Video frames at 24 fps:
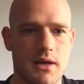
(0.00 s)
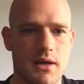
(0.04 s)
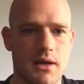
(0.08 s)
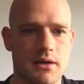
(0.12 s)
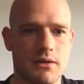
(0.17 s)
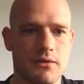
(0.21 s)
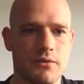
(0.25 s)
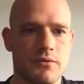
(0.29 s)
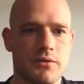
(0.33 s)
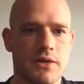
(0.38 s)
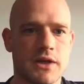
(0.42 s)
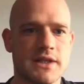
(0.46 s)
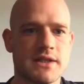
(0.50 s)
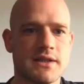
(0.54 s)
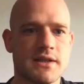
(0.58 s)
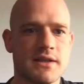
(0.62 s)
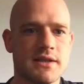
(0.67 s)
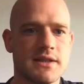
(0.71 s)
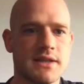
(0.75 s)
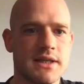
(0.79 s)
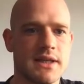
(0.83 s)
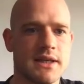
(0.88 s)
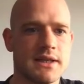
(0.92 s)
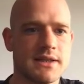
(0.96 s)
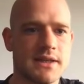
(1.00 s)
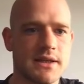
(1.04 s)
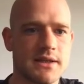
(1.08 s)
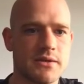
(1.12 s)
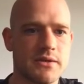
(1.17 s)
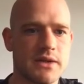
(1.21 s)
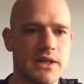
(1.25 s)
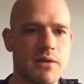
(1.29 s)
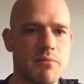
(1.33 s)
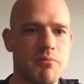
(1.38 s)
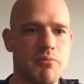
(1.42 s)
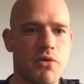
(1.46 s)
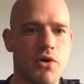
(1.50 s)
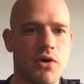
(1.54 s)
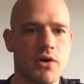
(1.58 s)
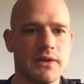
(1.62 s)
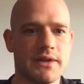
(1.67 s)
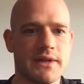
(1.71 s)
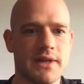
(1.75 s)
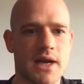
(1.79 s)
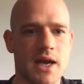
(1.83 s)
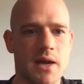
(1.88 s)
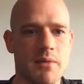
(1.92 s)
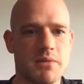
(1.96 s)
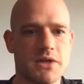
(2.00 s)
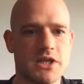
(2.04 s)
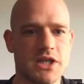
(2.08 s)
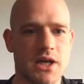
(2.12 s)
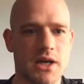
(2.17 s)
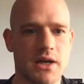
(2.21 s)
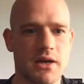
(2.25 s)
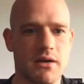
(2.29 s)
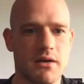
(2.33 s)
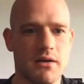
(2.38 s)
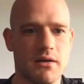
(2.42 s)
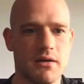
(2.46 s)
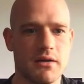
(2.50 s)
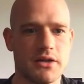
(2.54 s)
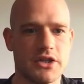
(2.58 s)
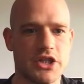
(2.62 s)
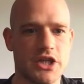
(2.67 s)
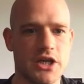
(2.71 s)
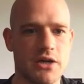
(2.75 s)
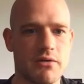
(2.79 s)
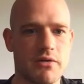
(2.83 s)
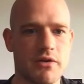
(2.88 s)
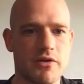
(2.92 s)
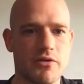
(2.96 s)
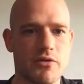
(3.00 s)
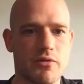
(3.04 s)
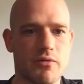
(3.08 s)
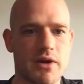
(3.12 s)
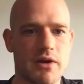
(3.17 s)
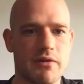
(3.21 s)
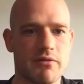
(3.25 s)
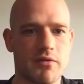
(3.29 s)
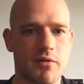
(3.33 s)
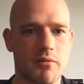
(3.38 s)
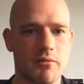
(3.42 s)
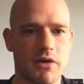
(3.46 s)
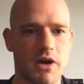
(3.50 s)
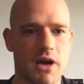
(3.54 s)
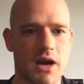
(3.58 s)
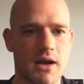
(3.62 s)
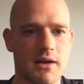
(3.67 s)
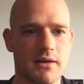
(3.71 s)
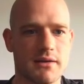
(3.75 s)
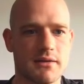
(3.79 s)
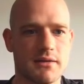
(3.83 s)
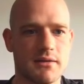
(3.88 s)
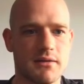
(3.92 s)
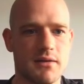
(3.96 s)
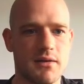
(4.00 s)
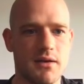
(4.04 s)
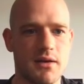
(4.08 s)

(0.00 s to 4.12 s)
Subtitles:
So for instance, here there's an import type children array from React.